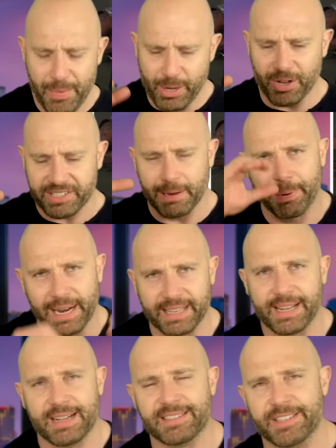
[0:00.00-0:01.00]
we got some blood
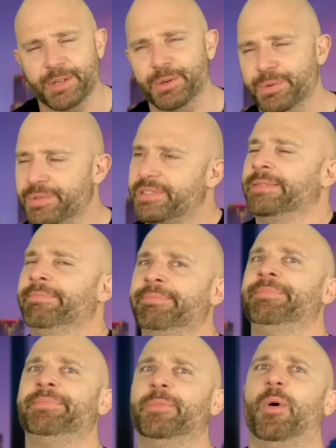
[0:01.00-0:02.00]
and guts news.
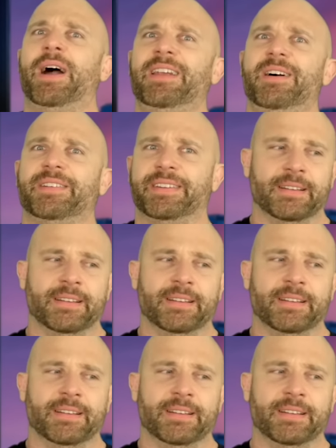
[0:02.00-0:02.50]
Why not?